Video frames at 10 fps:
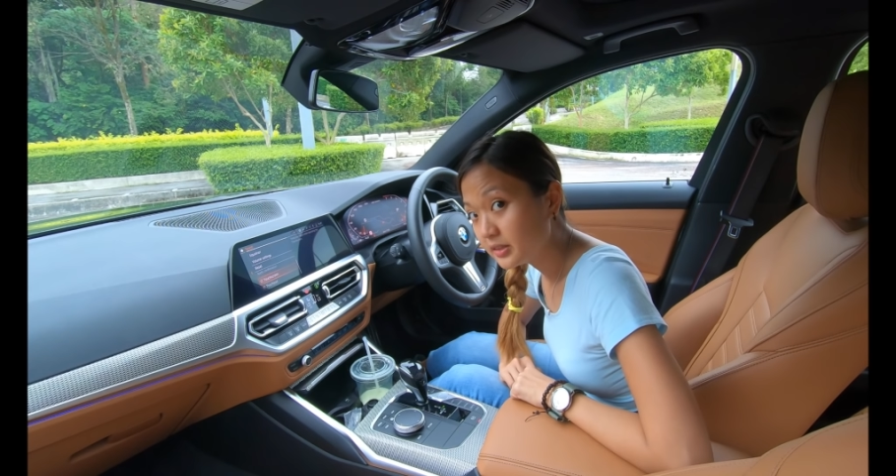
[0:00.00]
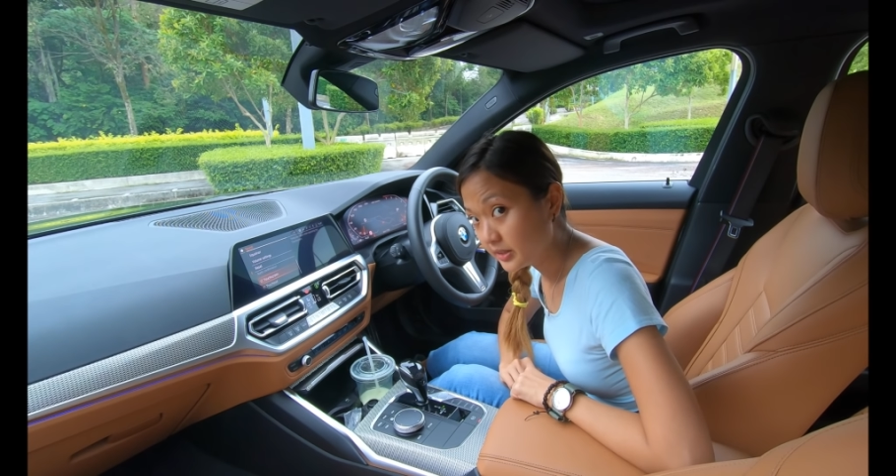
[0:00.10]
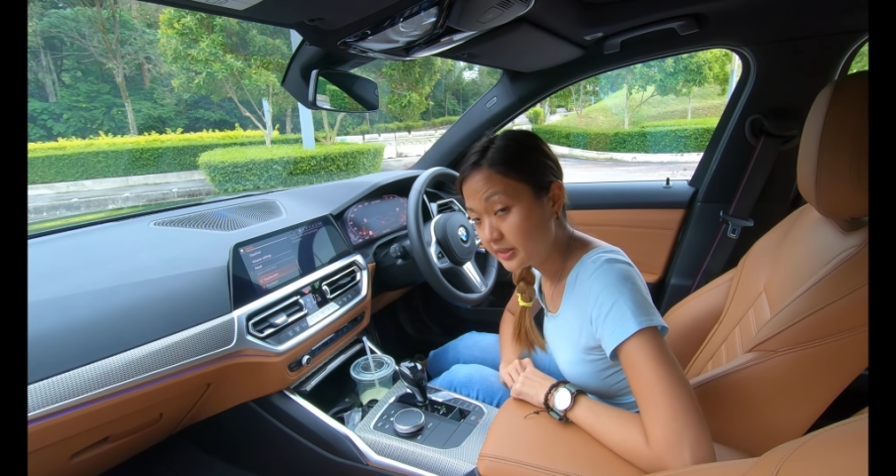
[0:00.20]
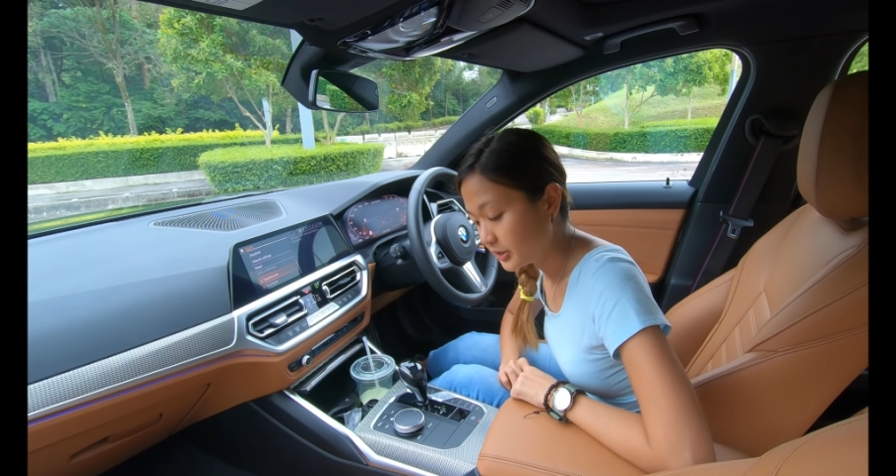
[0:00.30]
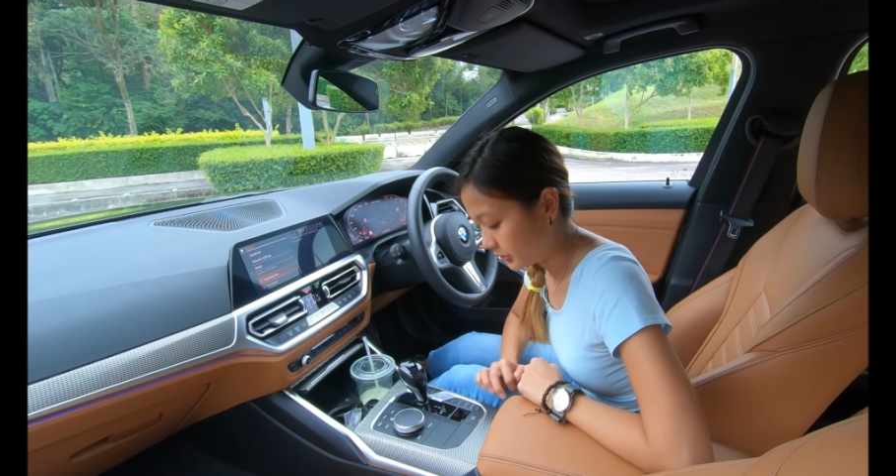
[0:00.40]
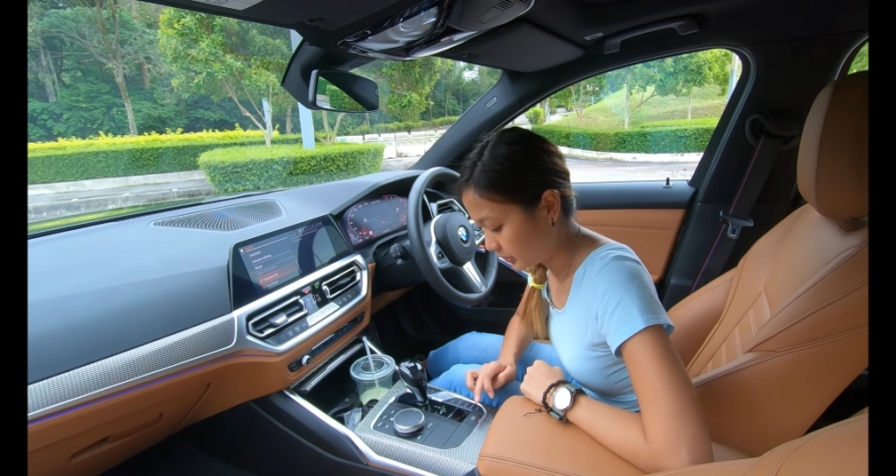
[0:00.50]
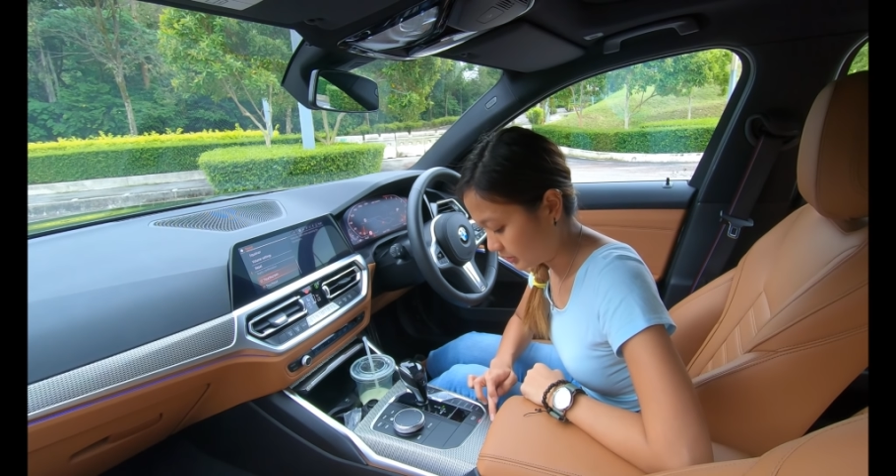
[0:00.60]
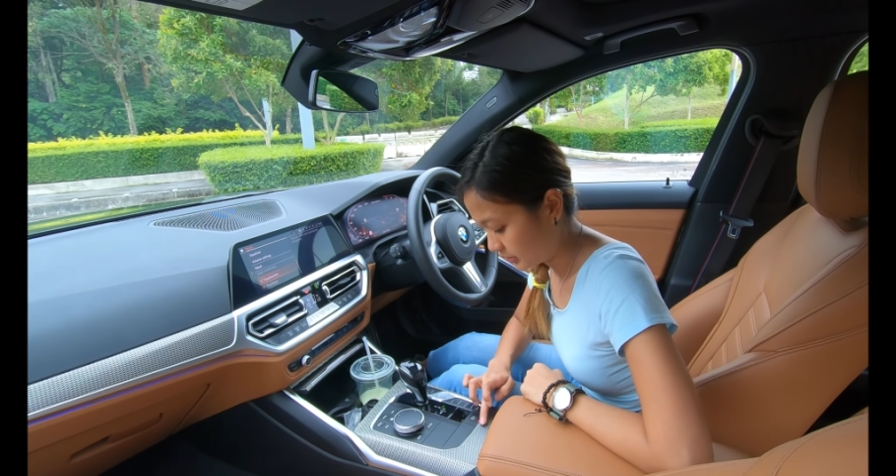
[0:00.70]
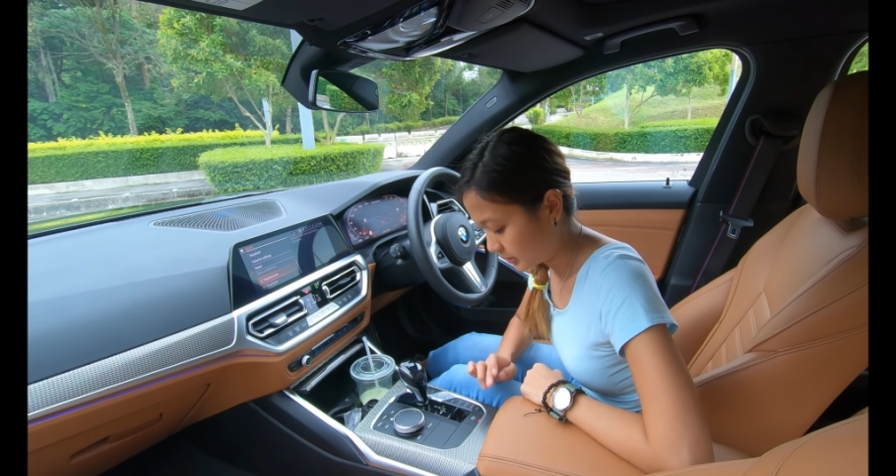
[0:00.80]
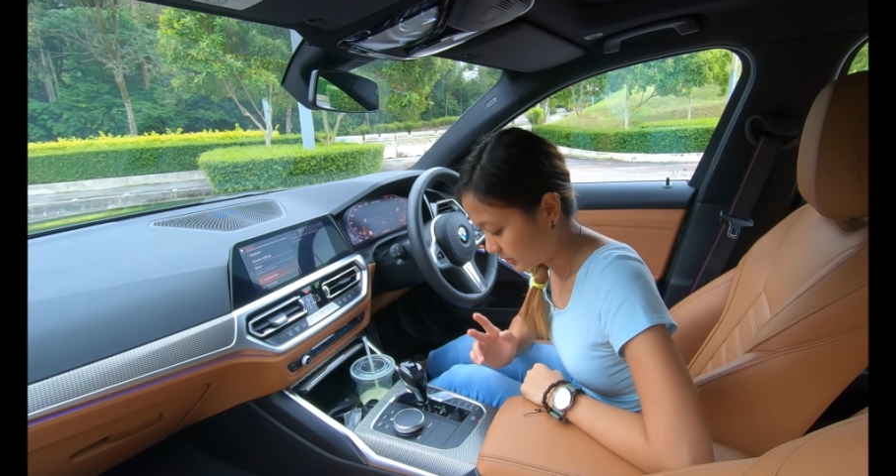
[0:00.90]
dirty or not
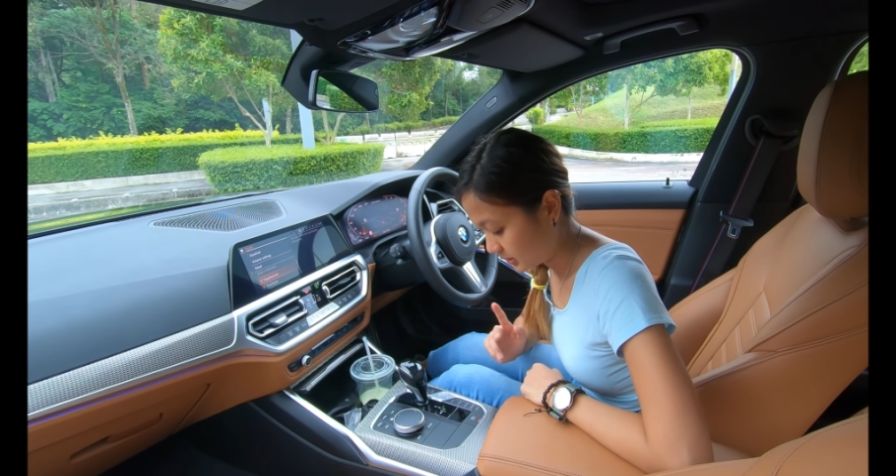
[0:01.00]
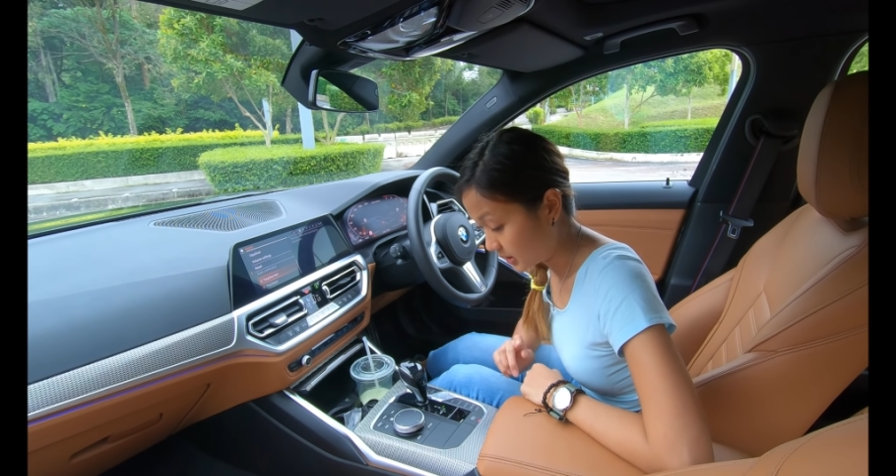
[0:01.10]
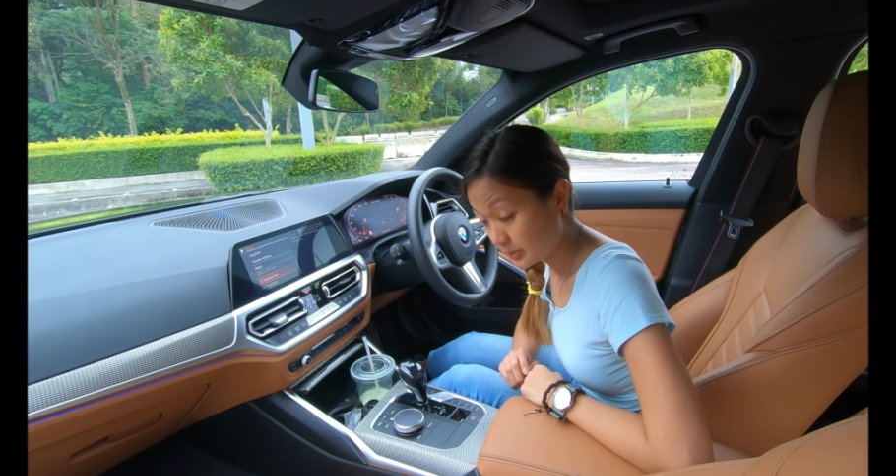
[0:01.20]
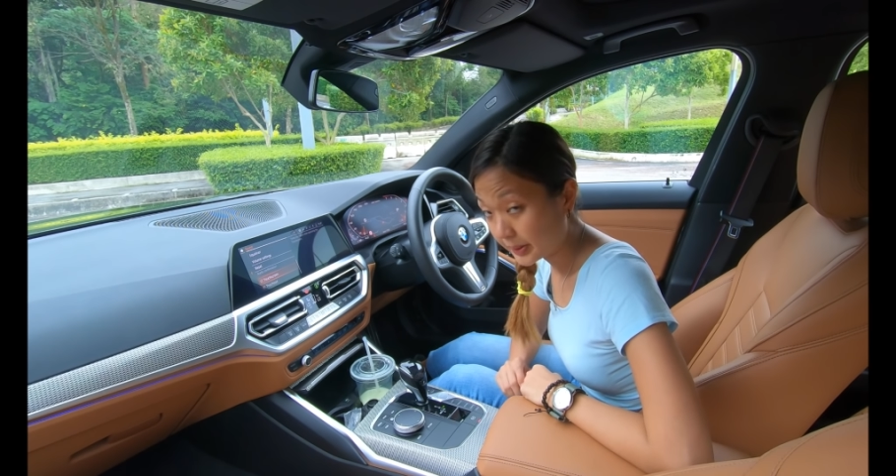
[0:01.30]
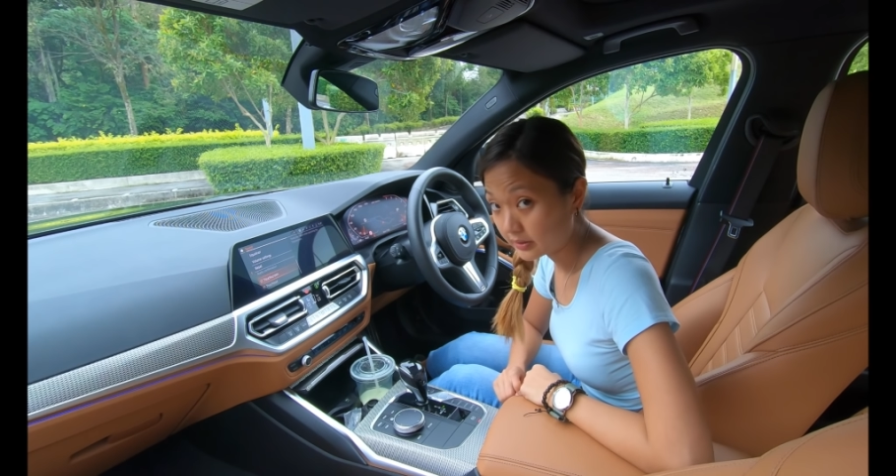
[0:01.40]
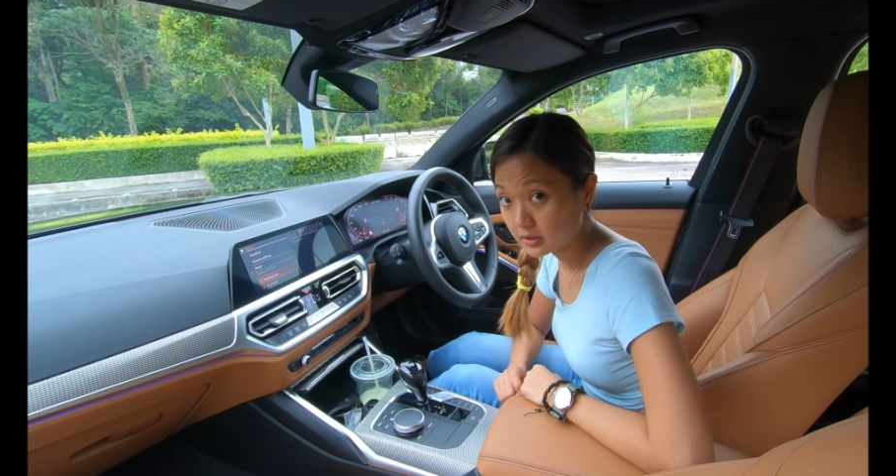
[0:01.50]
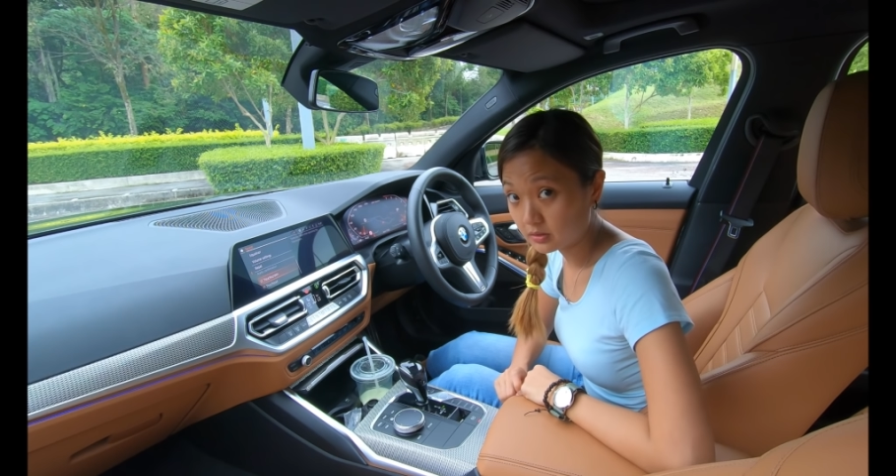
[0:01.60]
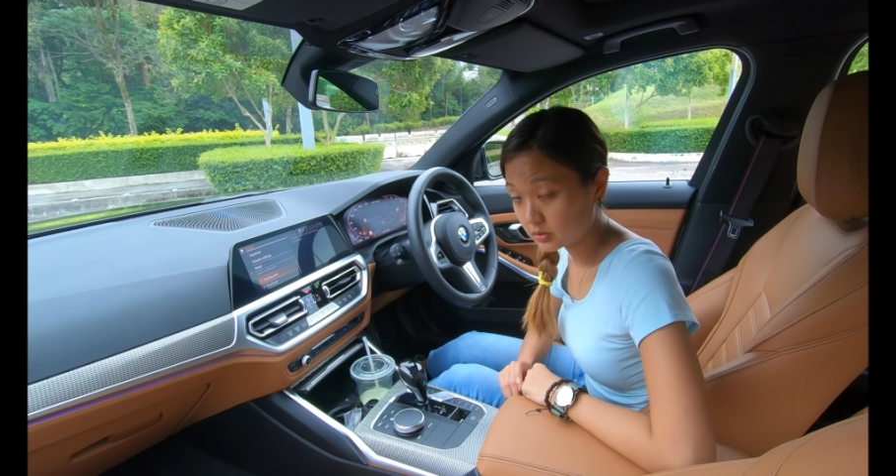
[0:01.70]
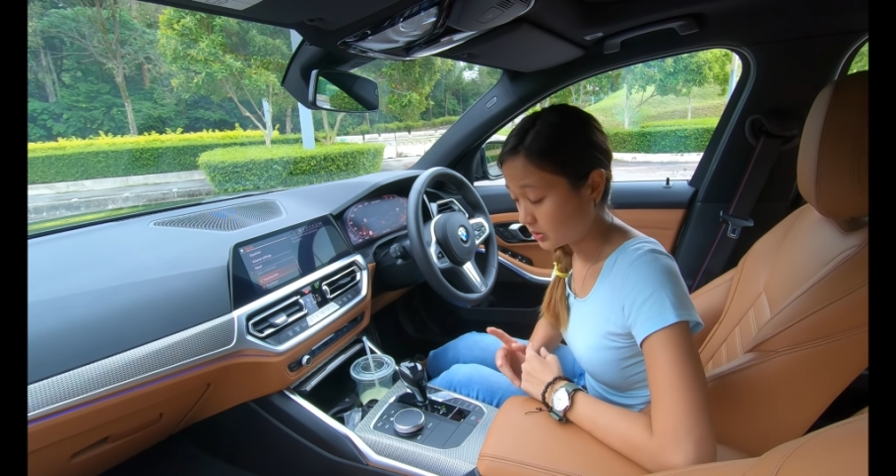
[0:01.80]
because it's a pattern.